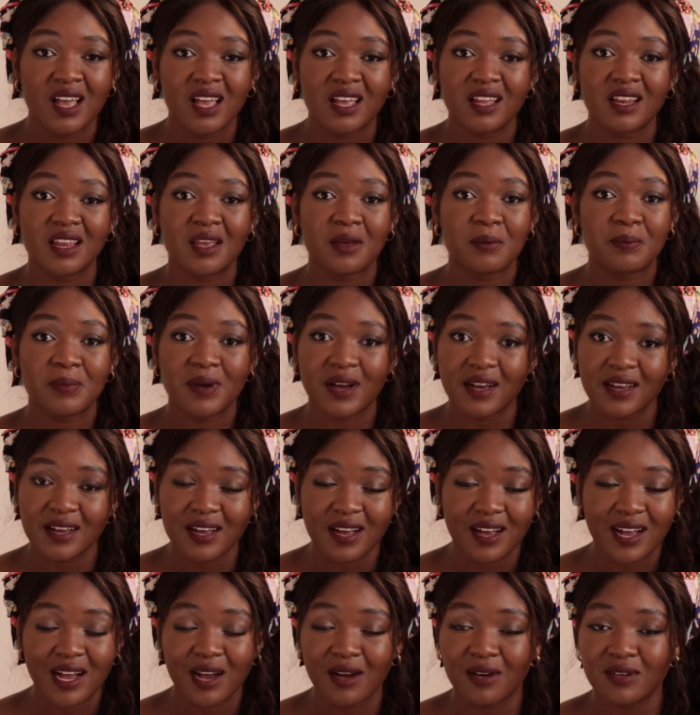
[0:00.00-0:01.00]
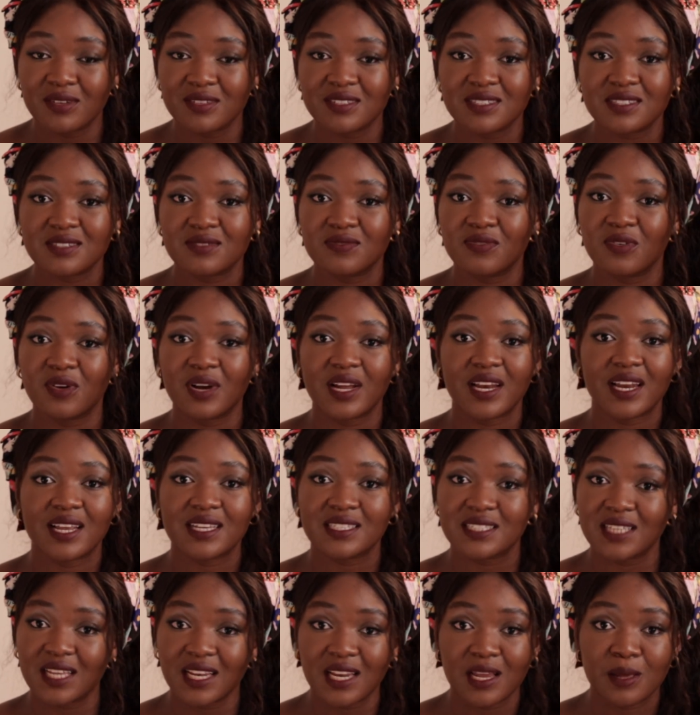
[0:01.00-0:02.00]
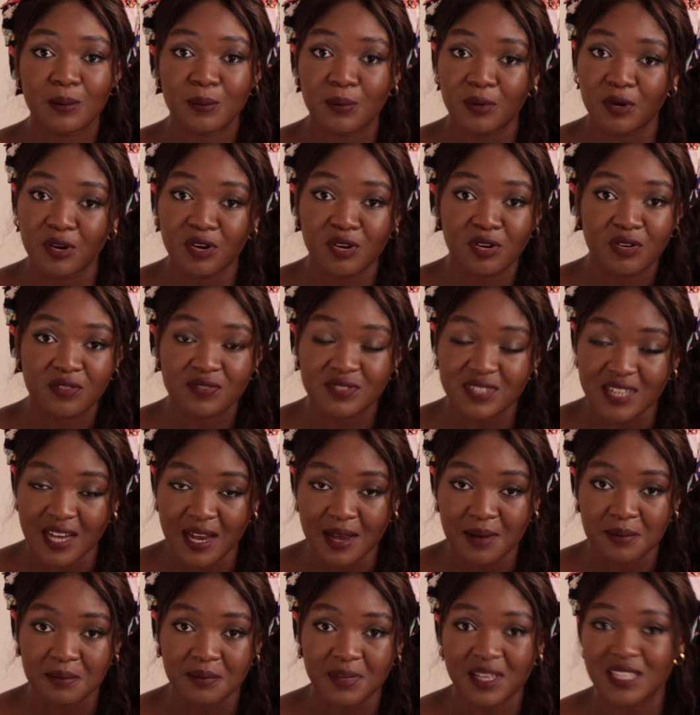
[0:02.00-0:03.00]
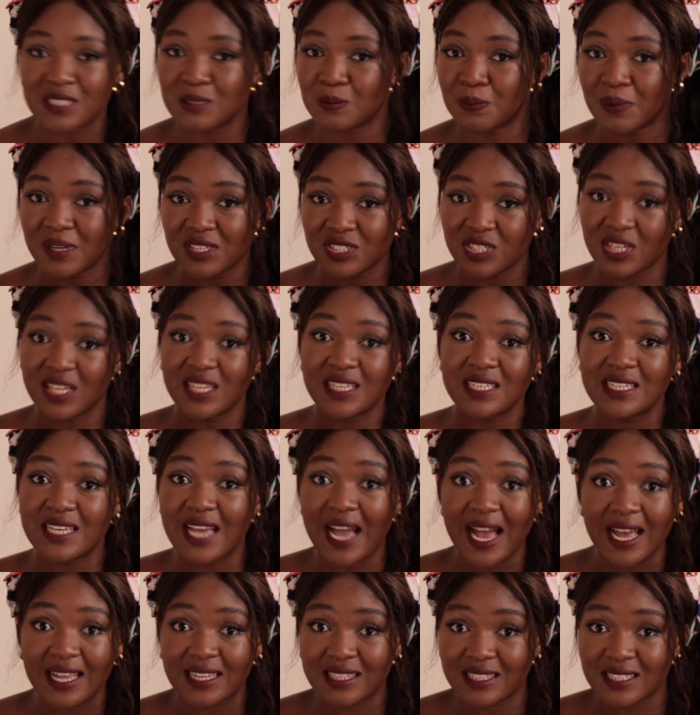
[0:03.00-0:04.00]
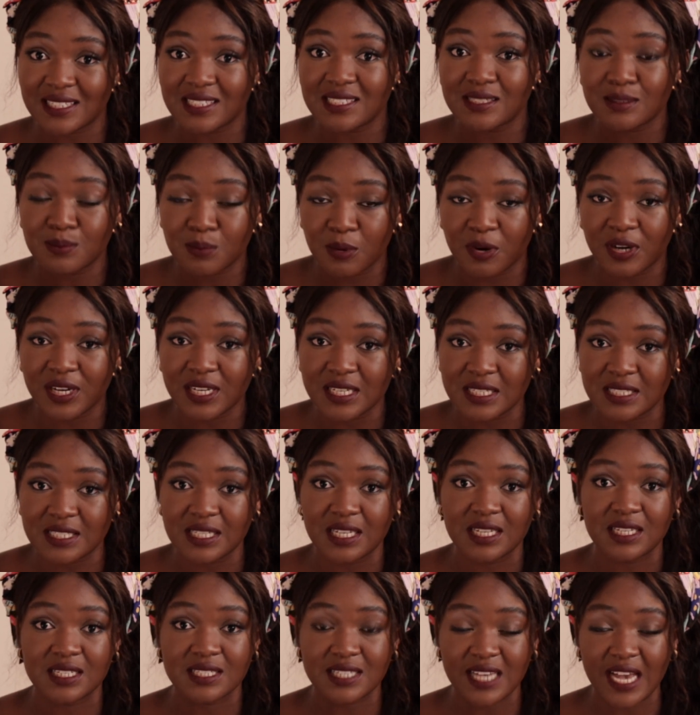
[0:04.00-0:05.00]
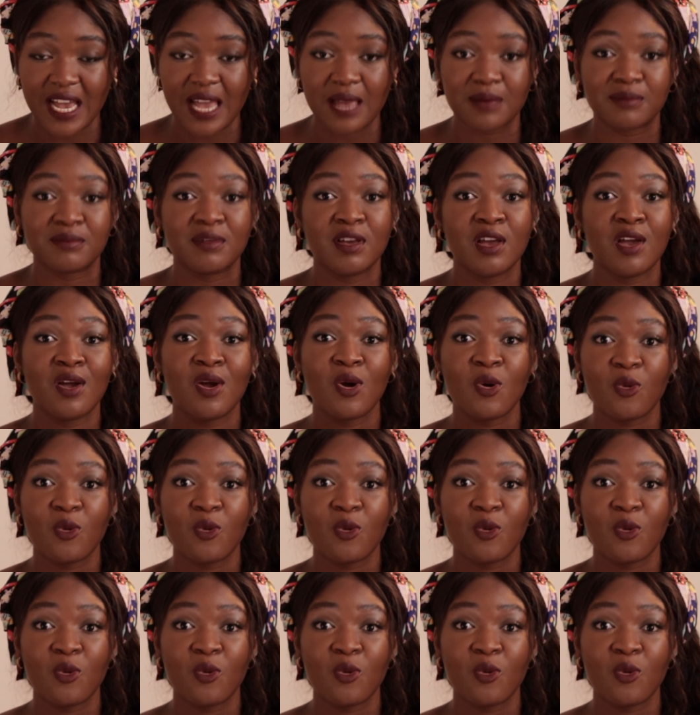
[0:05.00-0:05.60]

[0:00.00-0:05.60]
in a bank account for an extended period of time, especially at this point in time